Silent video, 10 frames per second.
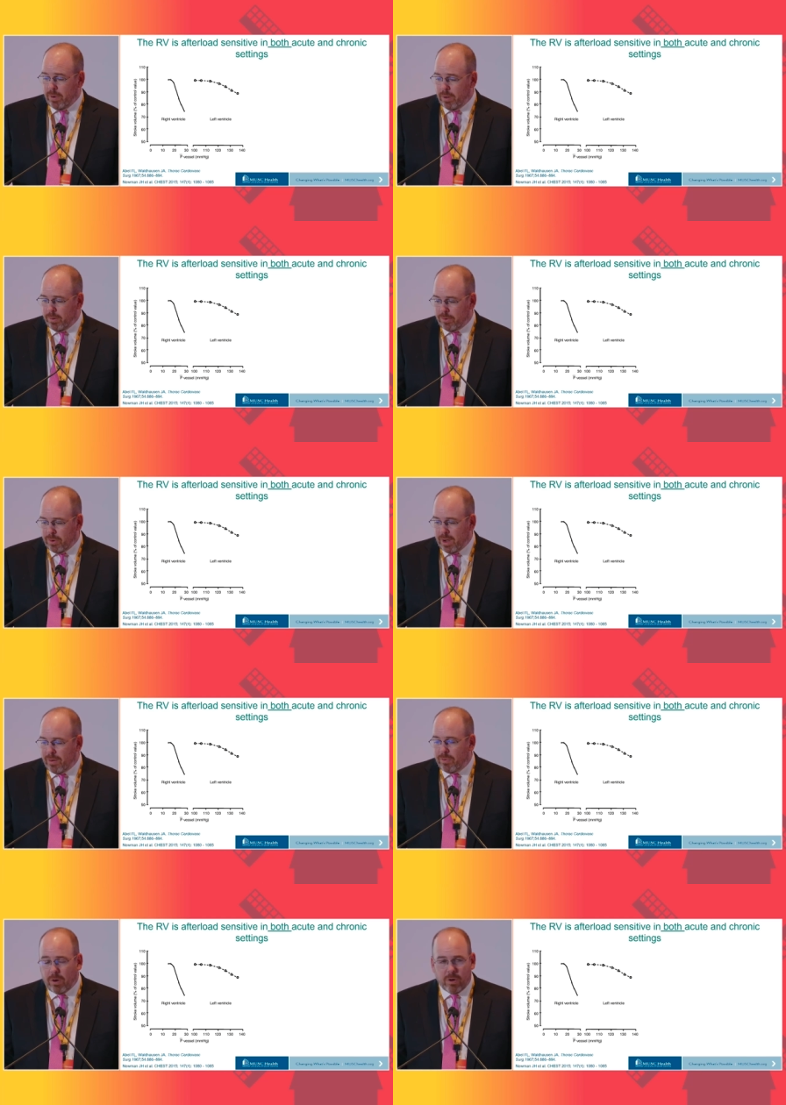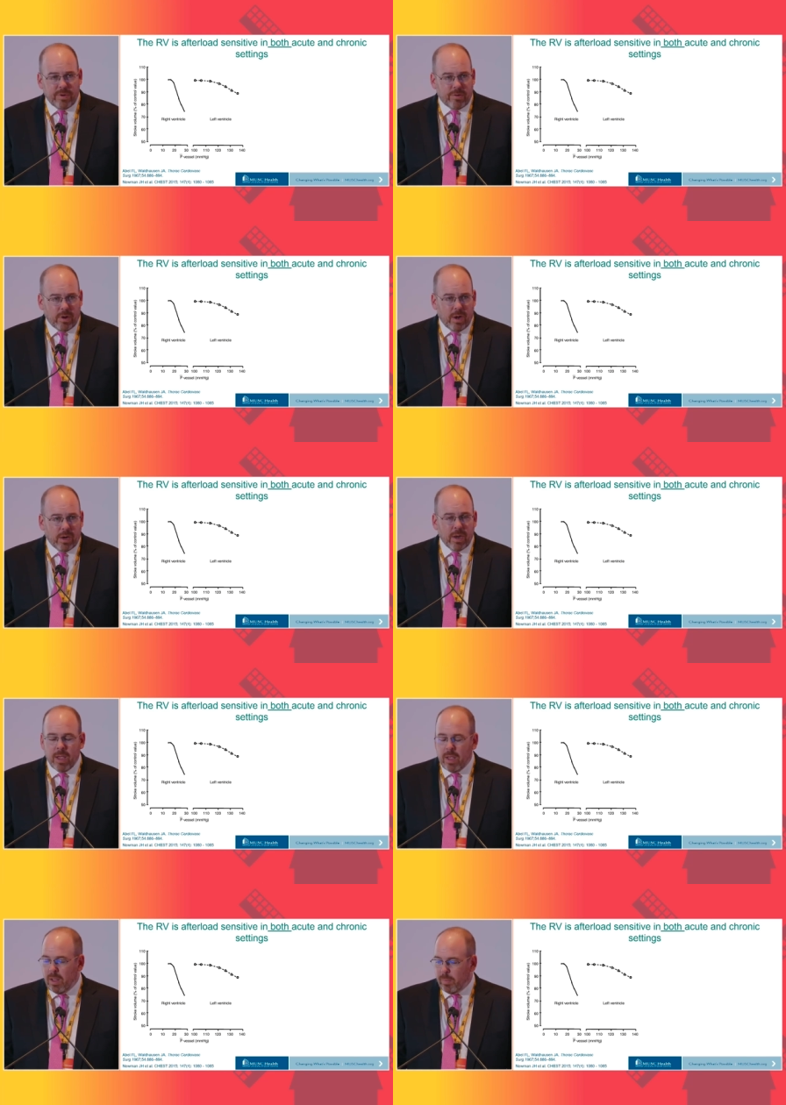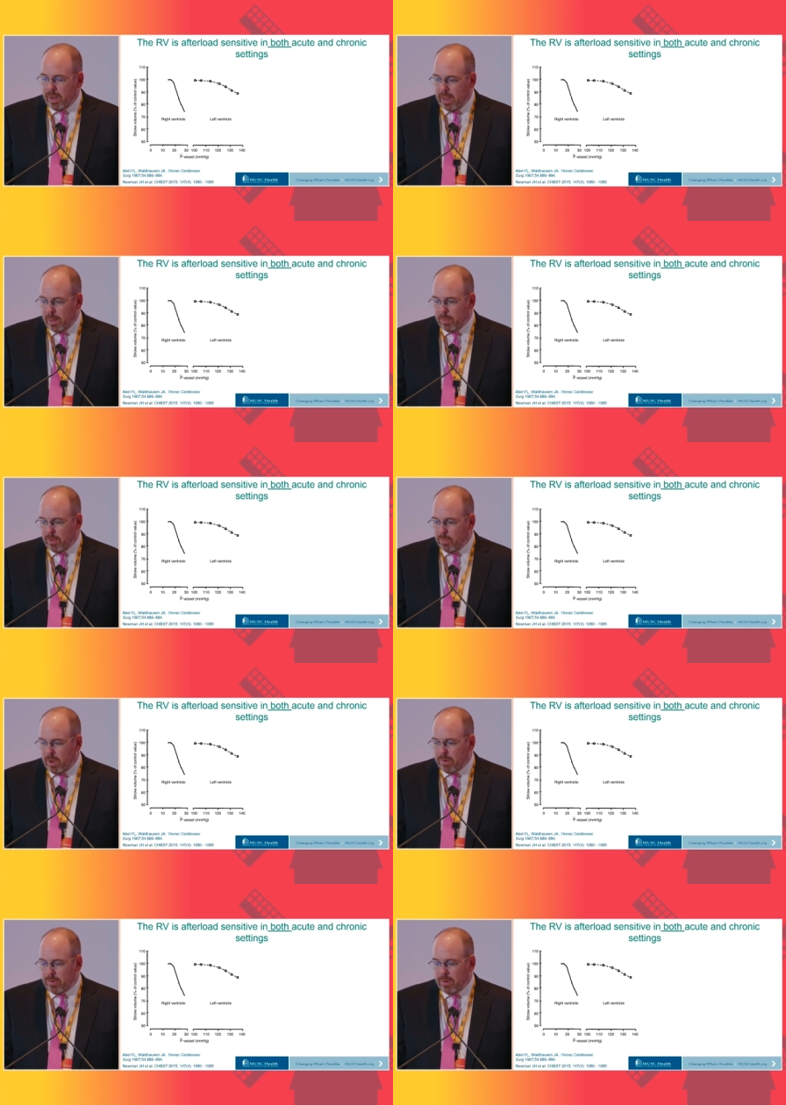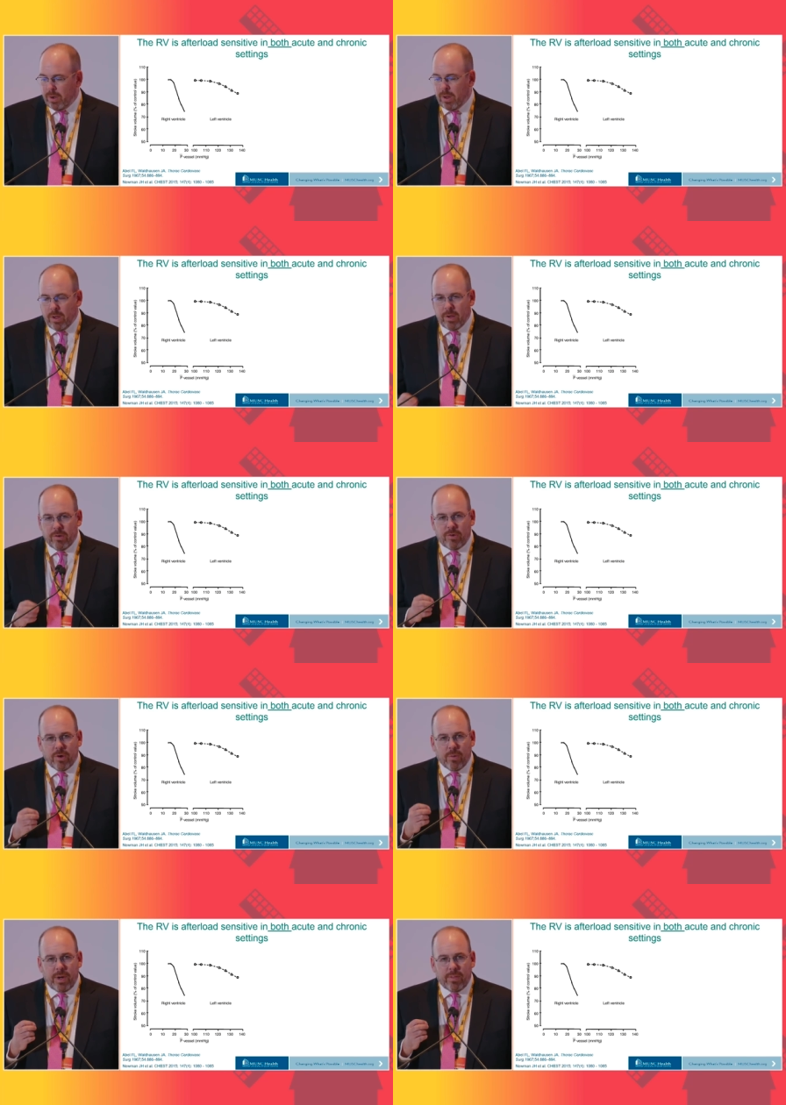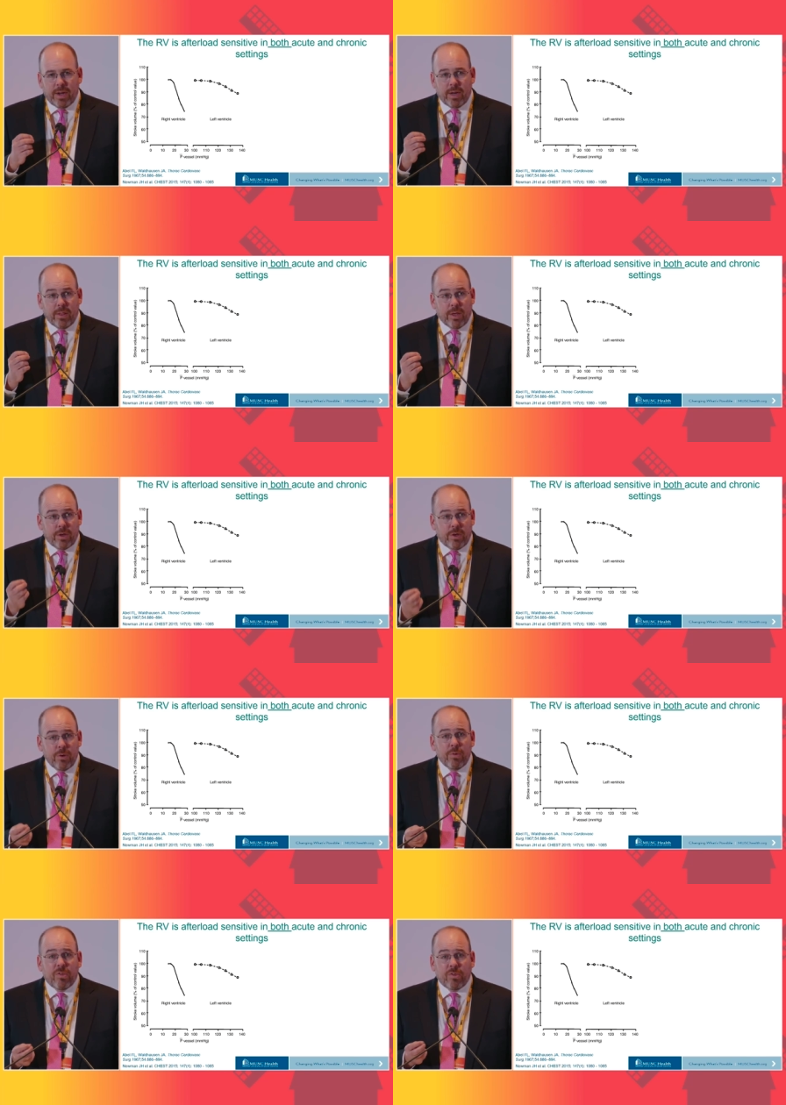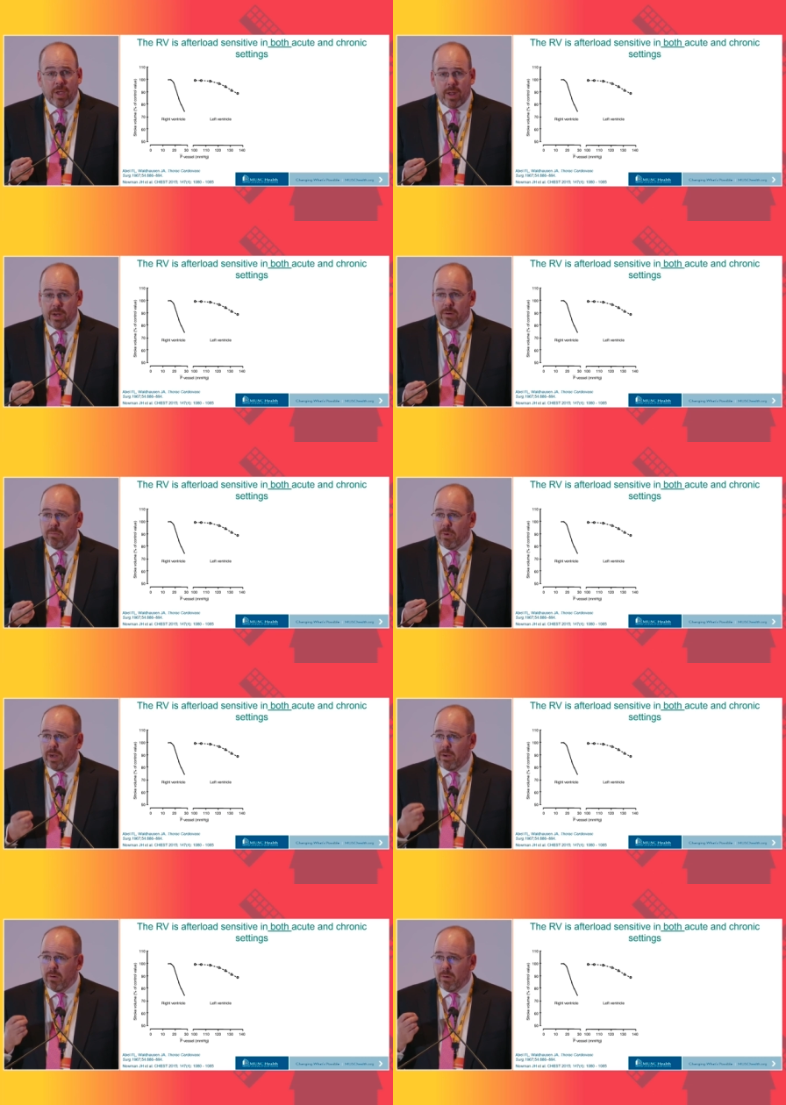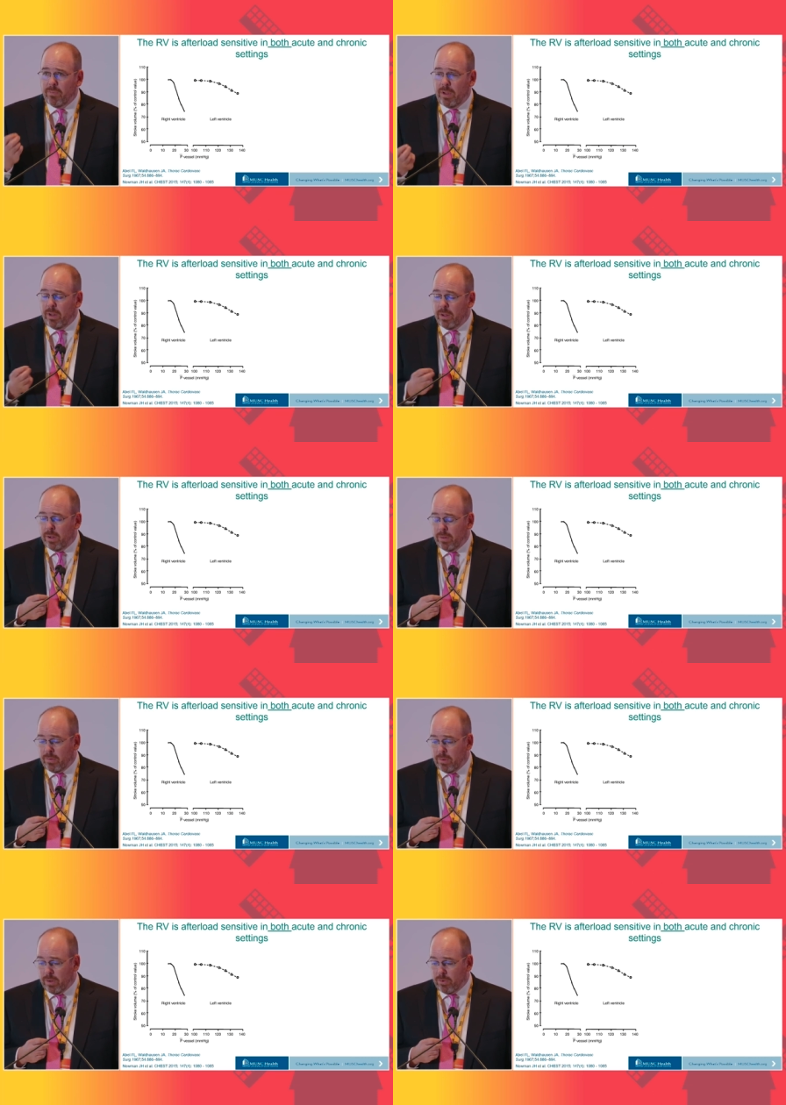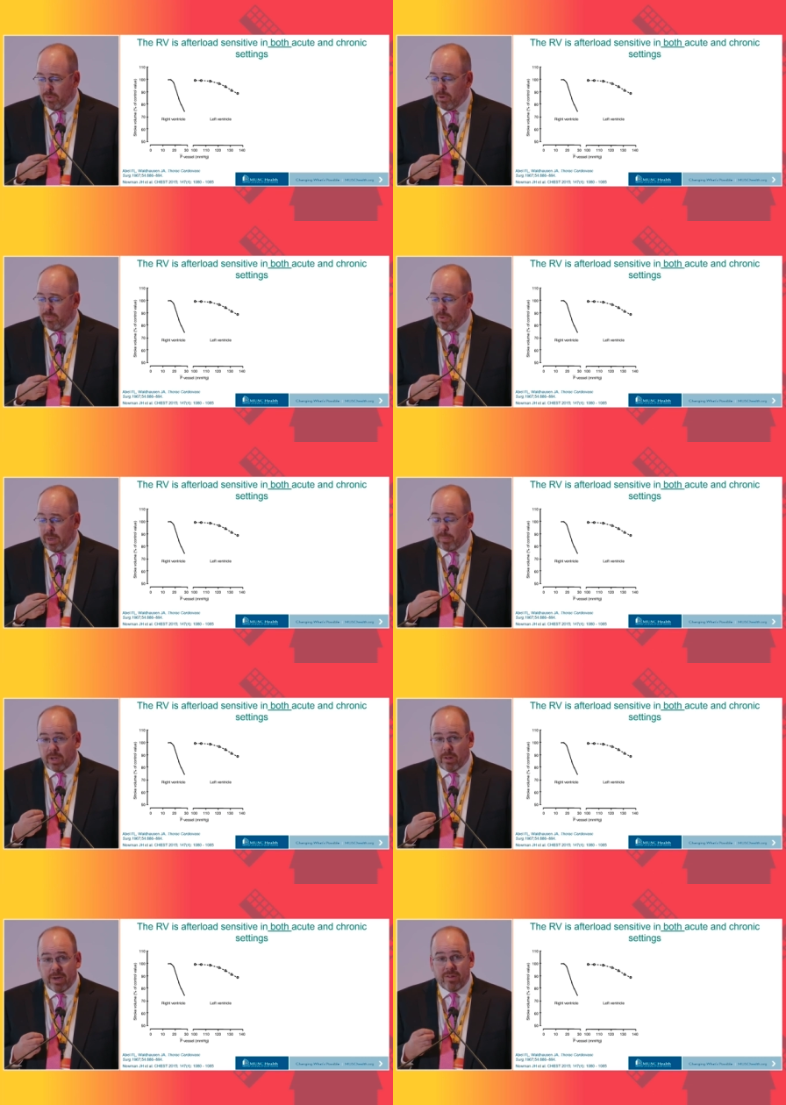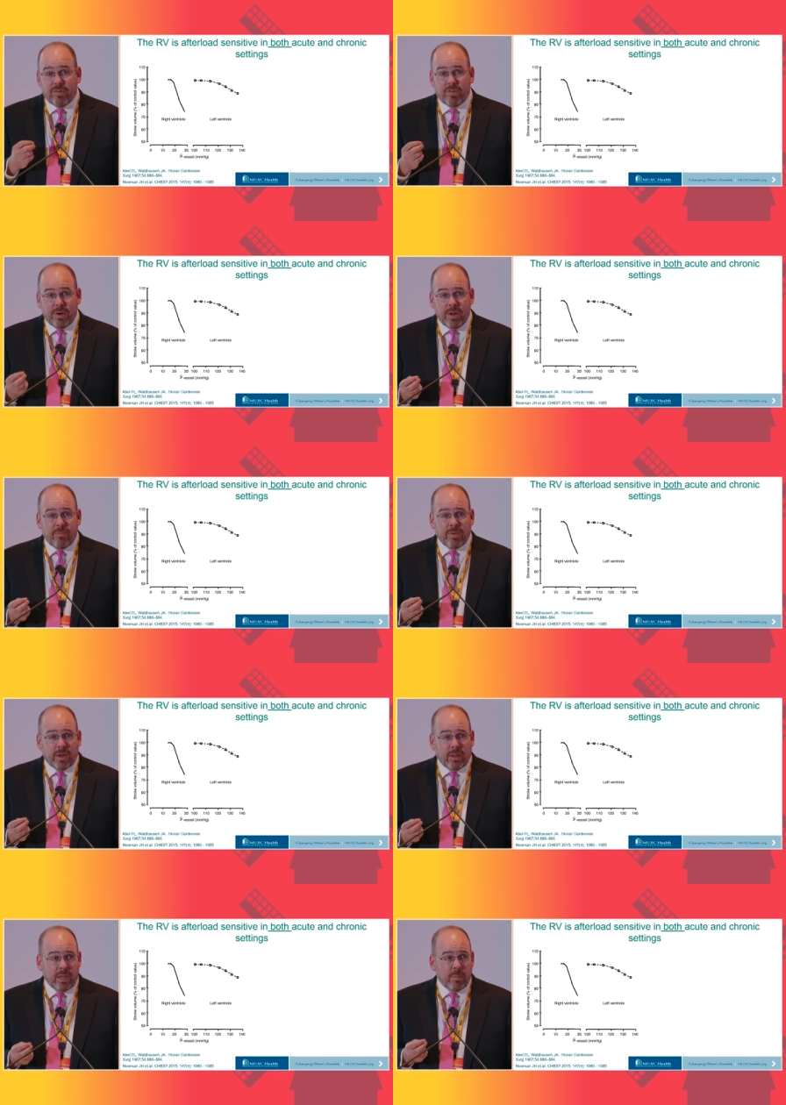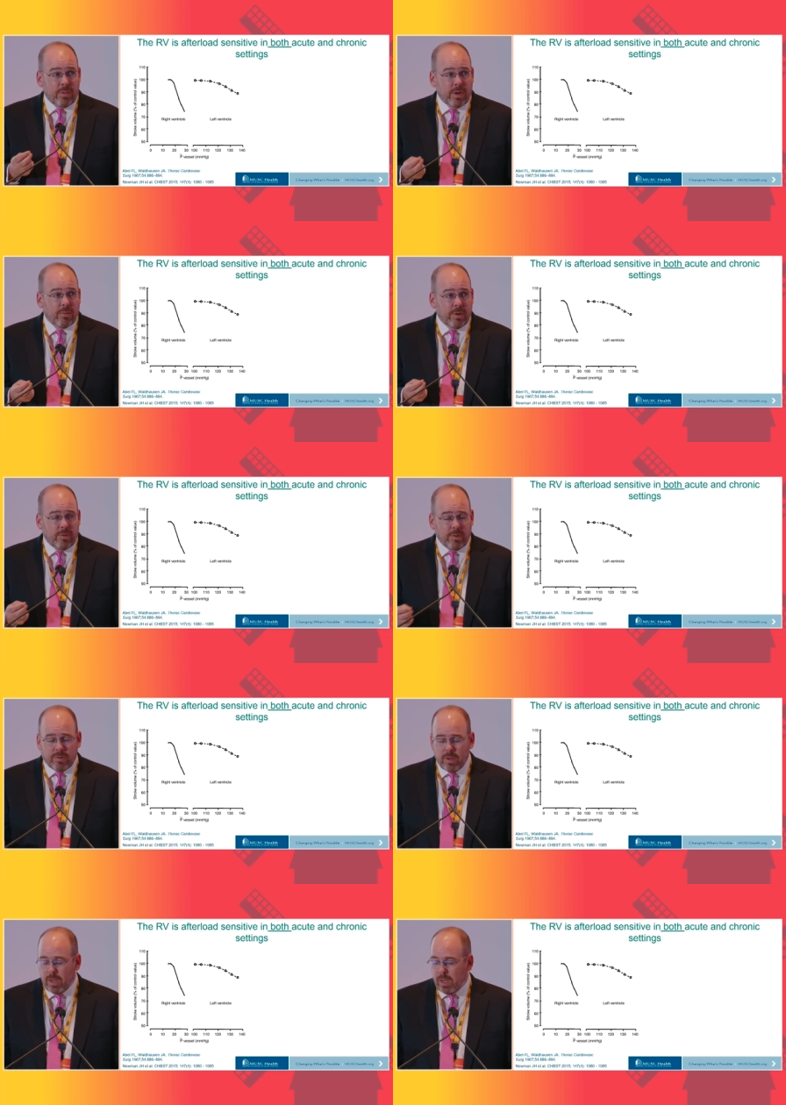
uh, shown at every RV talk by Abel and Waldhausen showing that in the acute setting, right, RV uh, uh, stroke volume declines significantly with increases